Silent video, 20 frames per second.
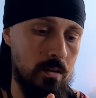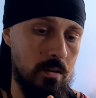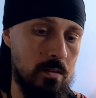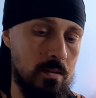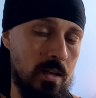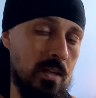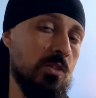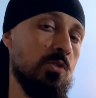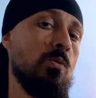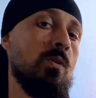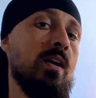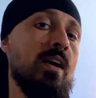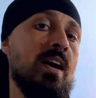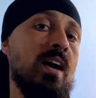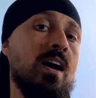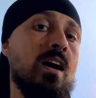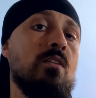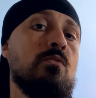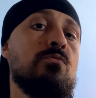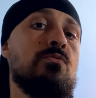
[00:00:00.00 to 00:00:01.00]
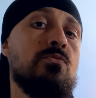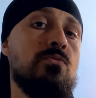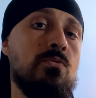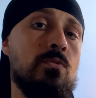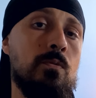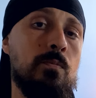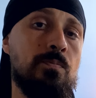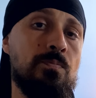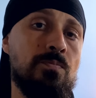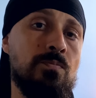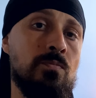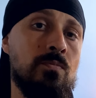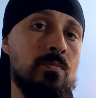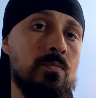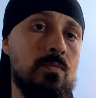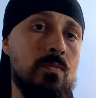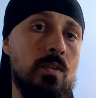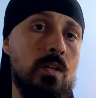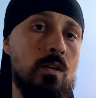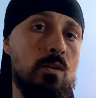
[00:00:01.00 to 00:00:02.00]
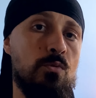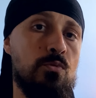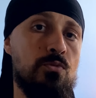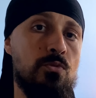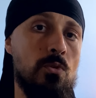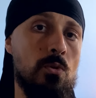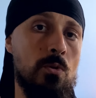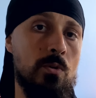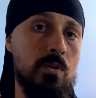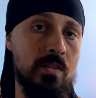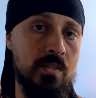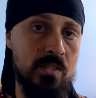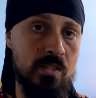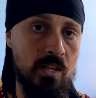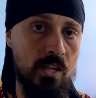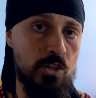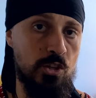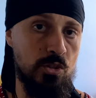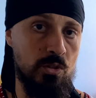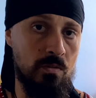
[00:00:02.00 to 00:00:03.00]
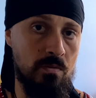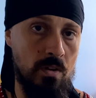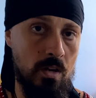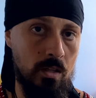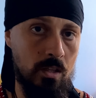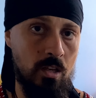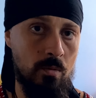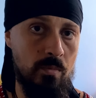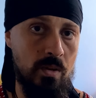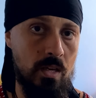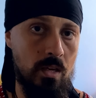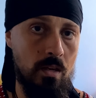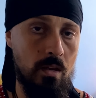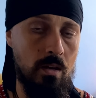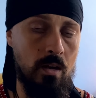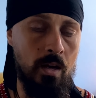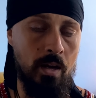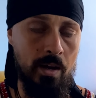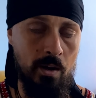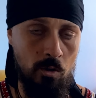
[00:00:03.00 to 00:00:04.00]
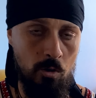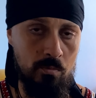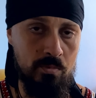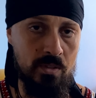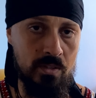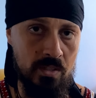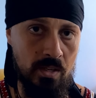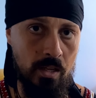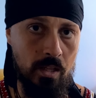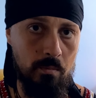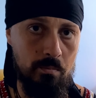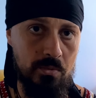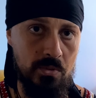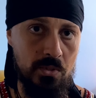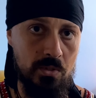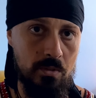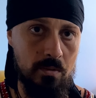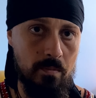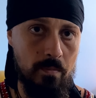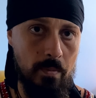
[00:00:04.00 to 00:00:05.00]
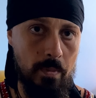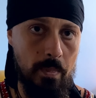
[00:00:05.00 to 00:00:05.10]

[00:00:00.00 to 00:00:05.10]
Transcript: That's what I have for the stages of alchemy. I hope this helps,